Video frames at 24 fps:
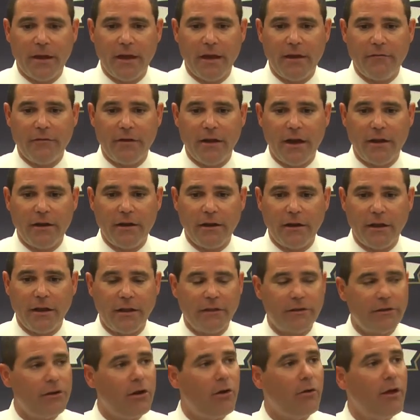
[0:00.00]
have got
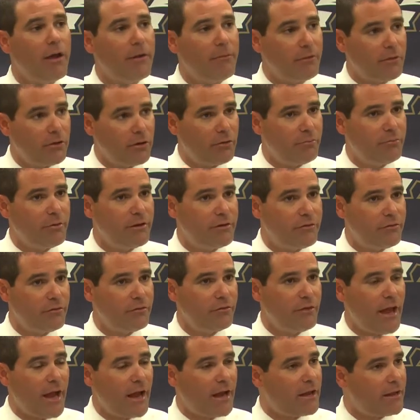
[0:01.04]
to know him a little bit
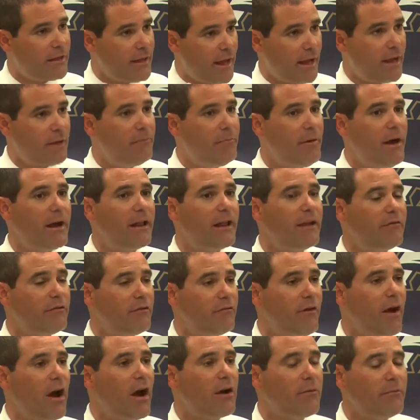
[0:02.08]
through that competitive
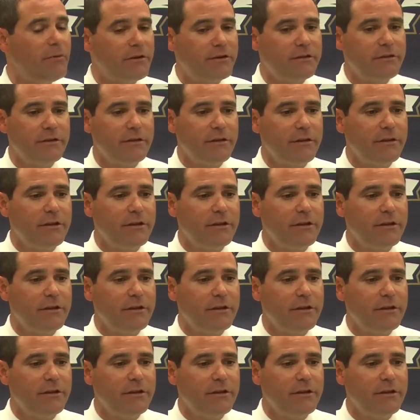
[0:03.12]
environment.